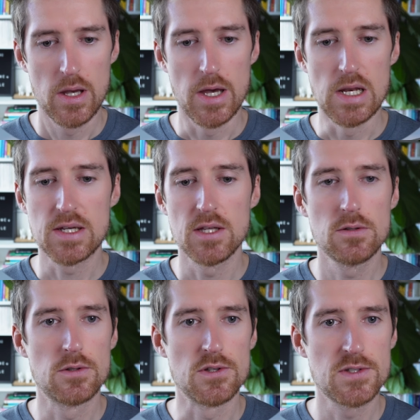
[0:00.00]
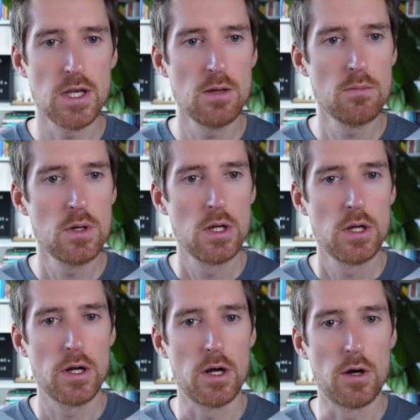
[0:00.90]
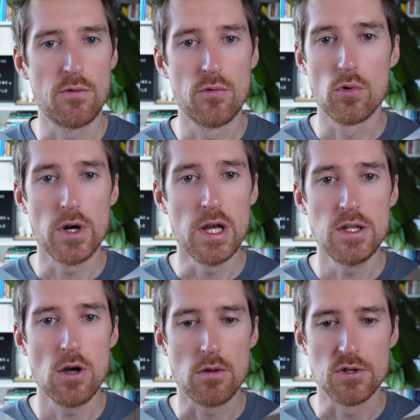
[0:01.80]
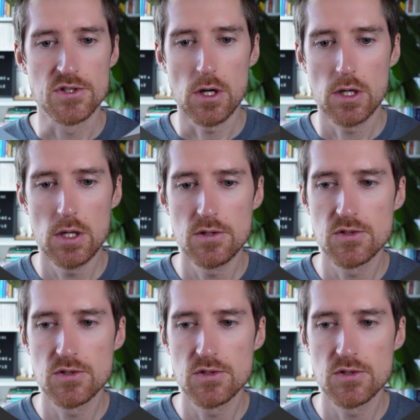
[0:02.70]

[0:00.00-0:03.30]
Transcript: And I can do the same for any other socket.